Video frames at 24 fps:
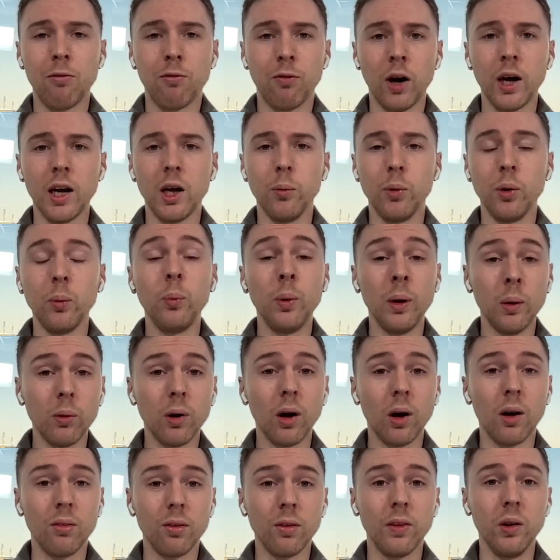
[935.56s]
Finally, we will
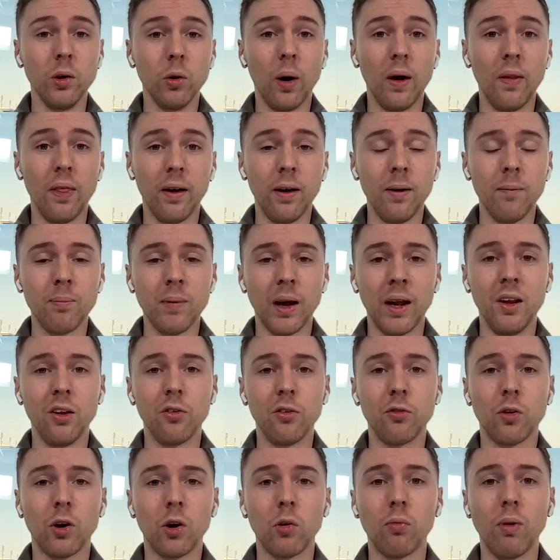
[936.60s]
go to the all-weather, and
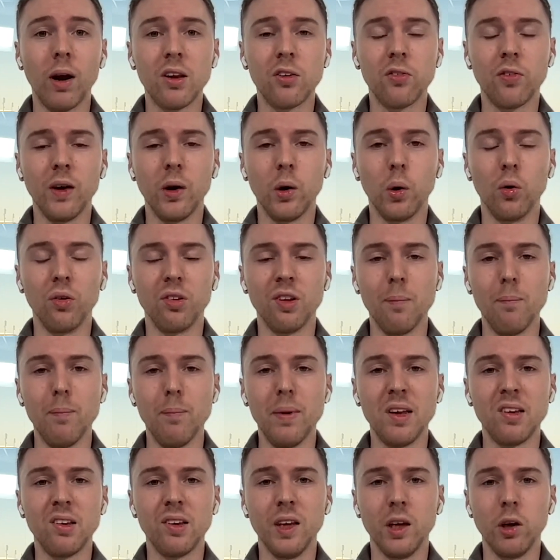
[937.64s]
it's for a race fit horse in
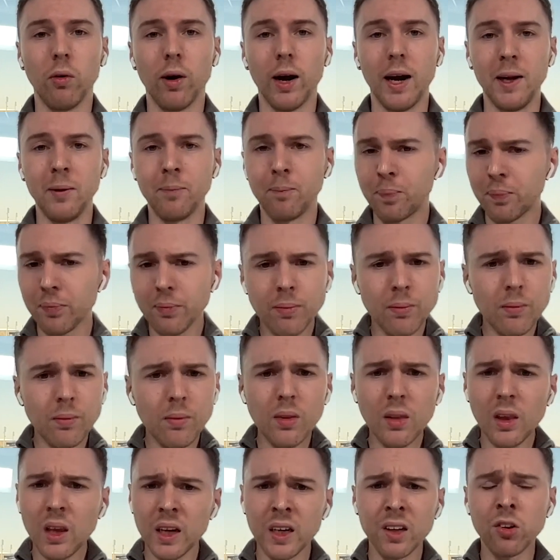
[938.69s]
Misty Grey.
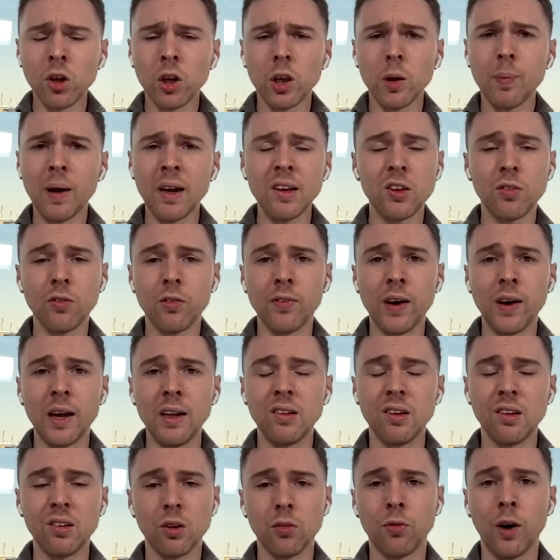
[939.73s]
It's not the best of
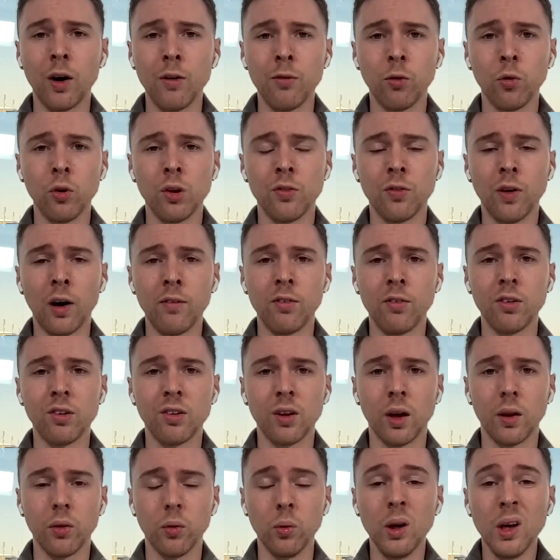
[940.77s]
events. It's the 5:45 at
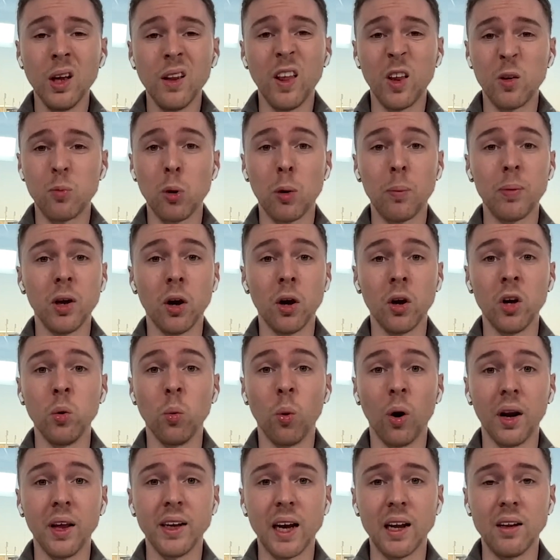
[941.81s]
Southall. There's probably only
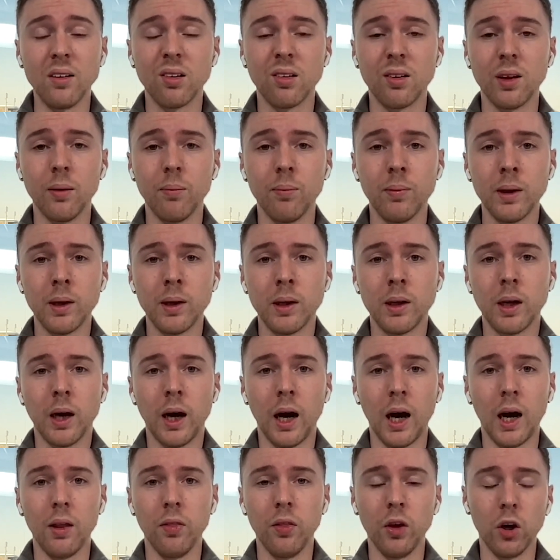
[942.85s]
one against him
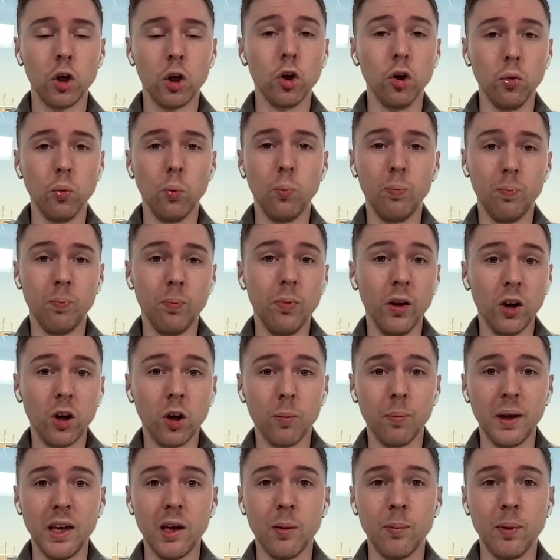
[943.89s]
that
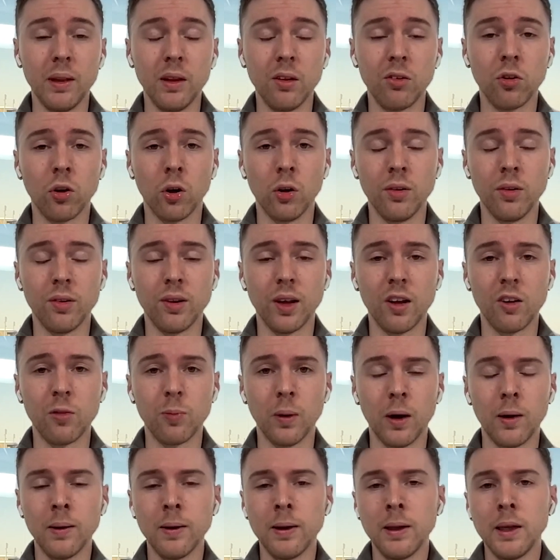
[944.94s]
could beat him in this contest.
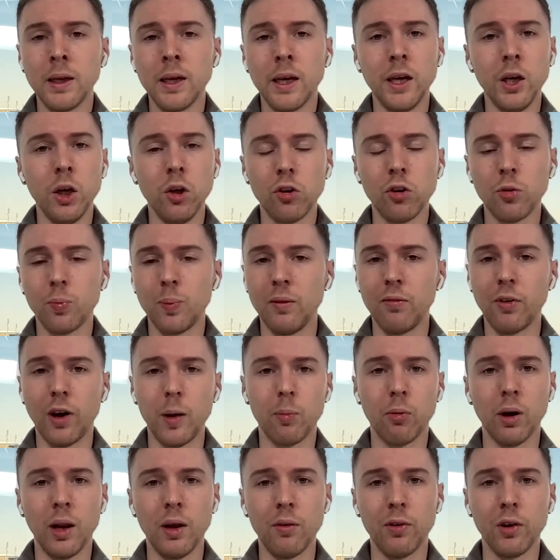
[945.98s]
But he used to be very
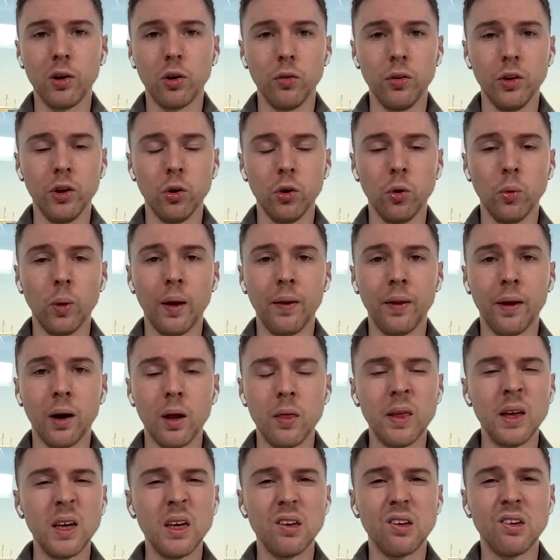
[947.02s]
prolific on the all-weather. I
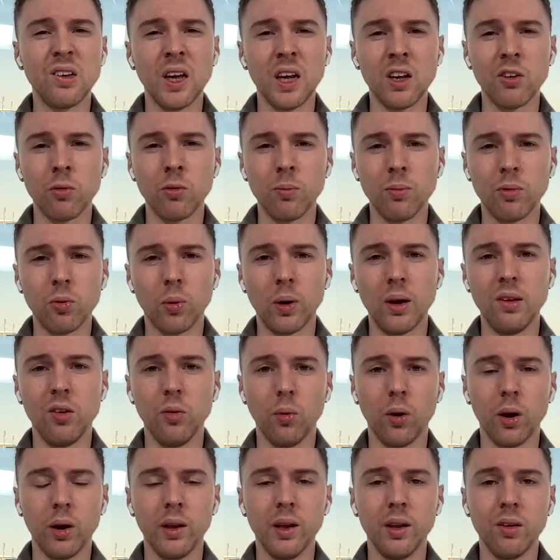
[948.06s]
think he's 6 from
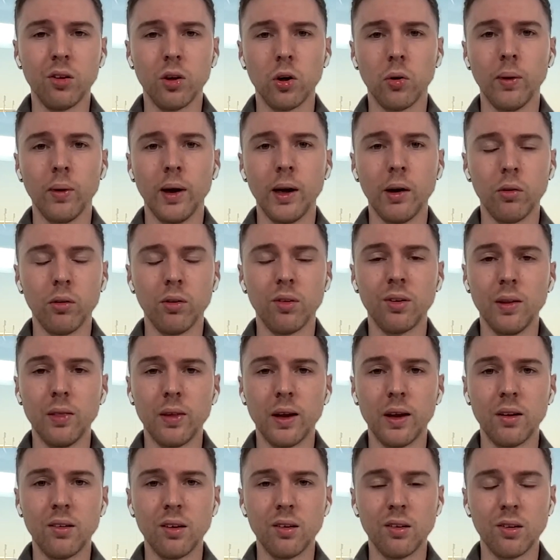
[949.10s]
21 in his career on
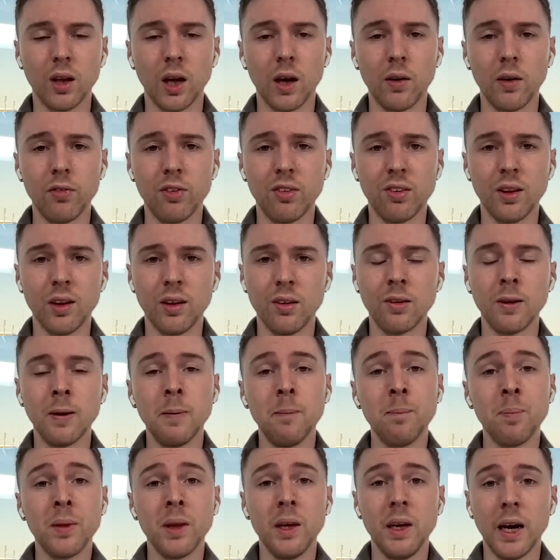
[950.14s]
synthetic surfaces.
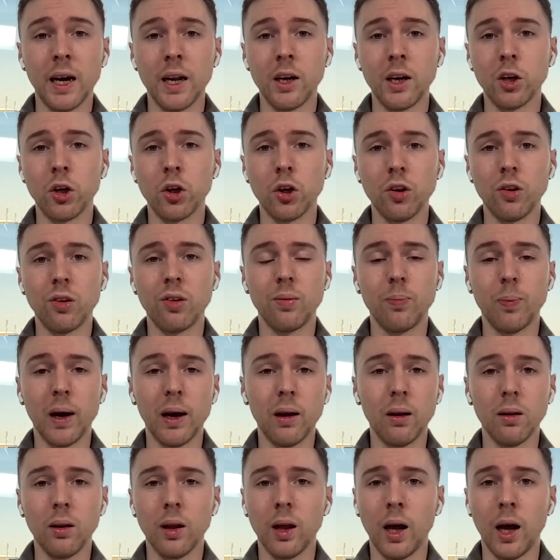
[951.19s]
He had a good
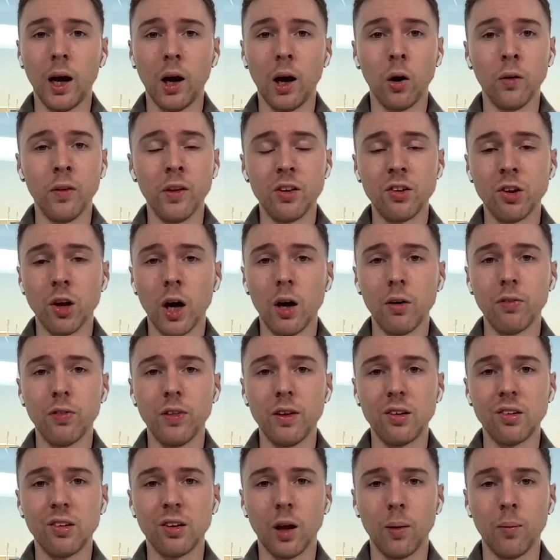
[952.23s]
spell on the turf
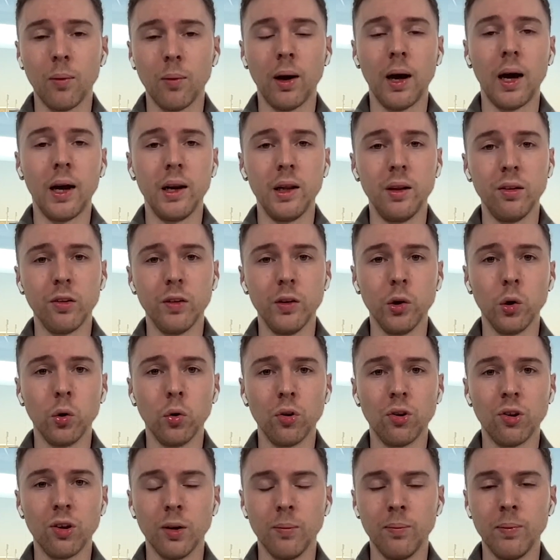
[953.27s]
this summer and into the
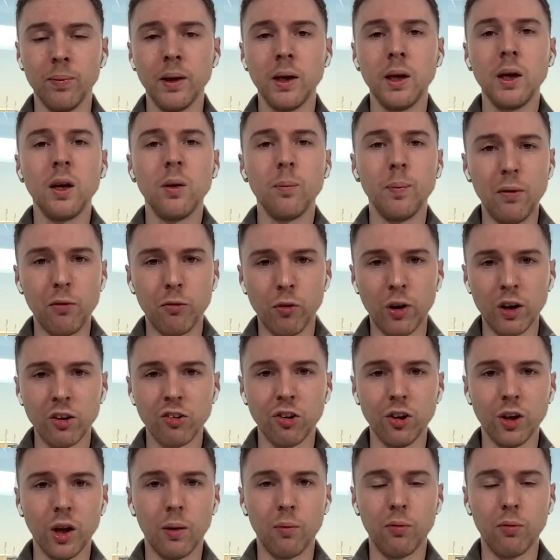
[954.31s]
autumn, being
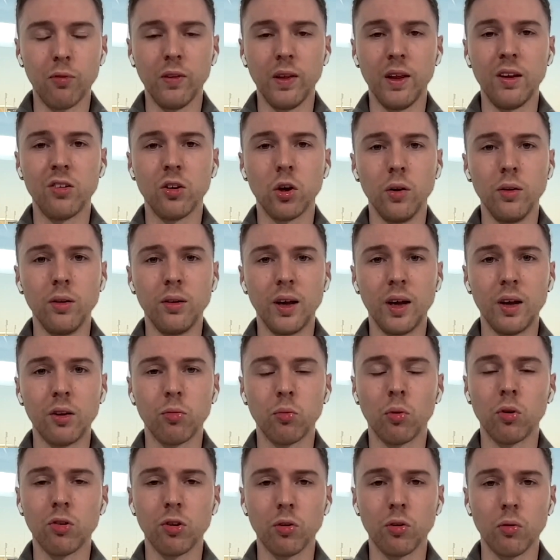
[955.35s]
freshened up for this contest.
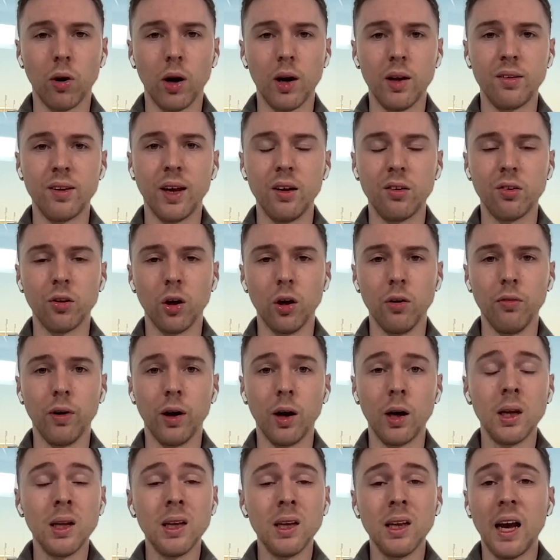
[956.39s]
Ross Orion takes
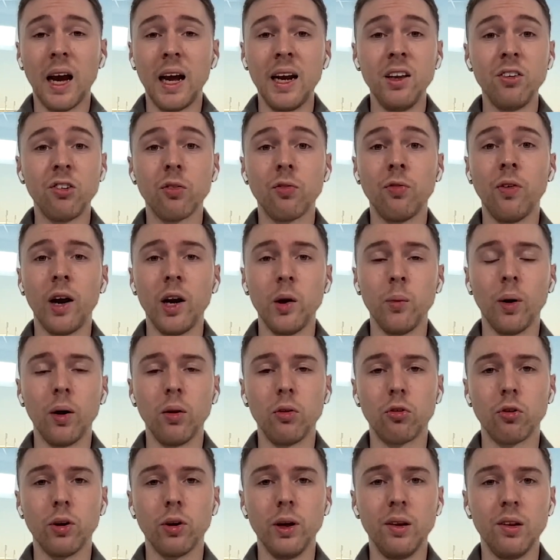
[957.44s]
over, and he's just very well
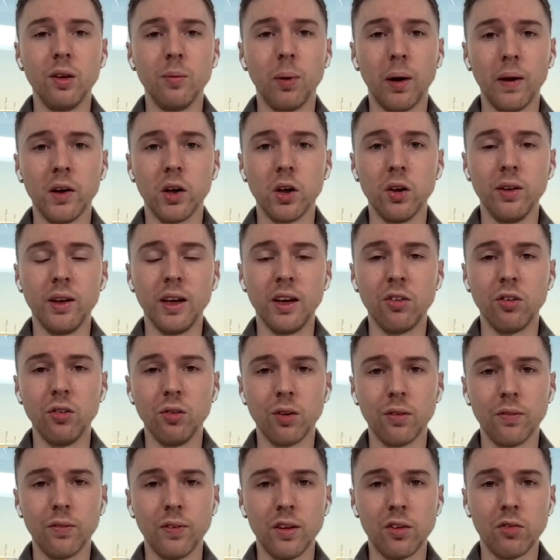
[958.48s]
treated by the
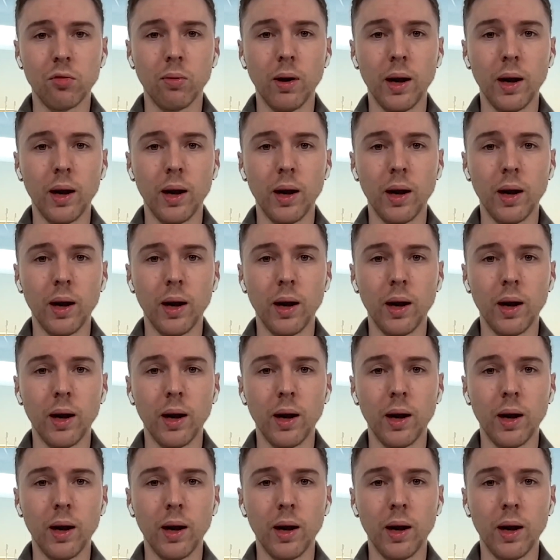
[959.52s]
conditions of this